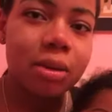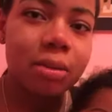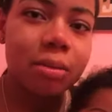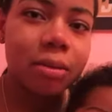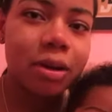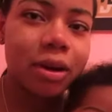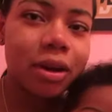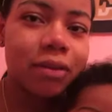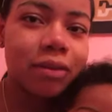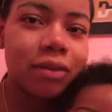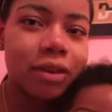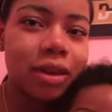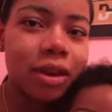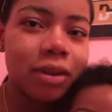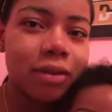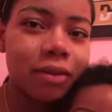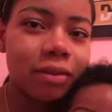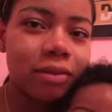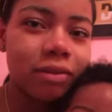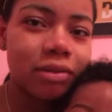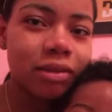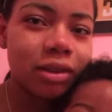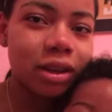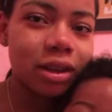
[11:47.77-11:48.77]
but I've
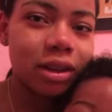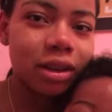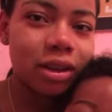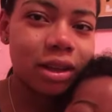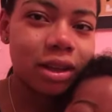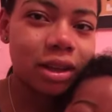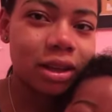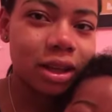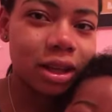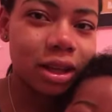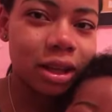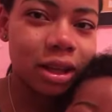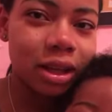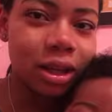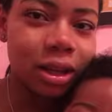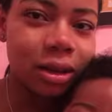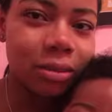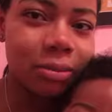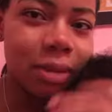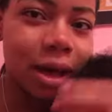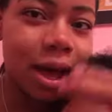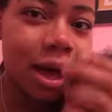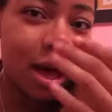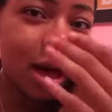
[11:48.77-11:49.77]
never said anything
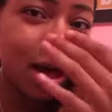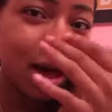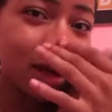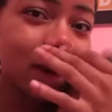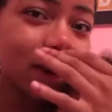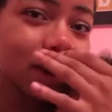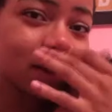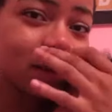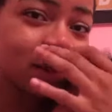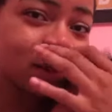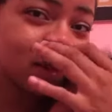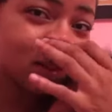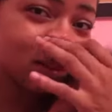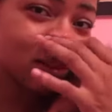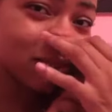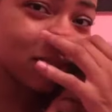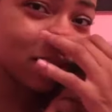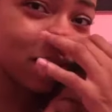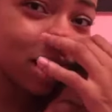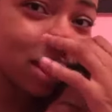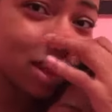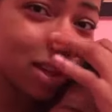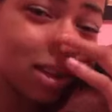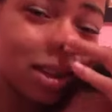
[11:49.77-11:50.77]
like bad. I just
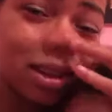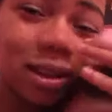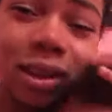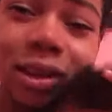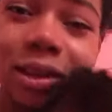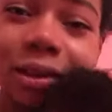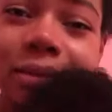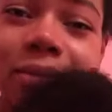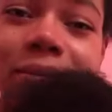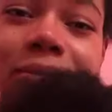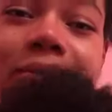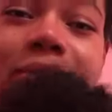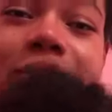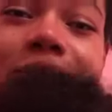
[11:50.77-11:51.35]
stated that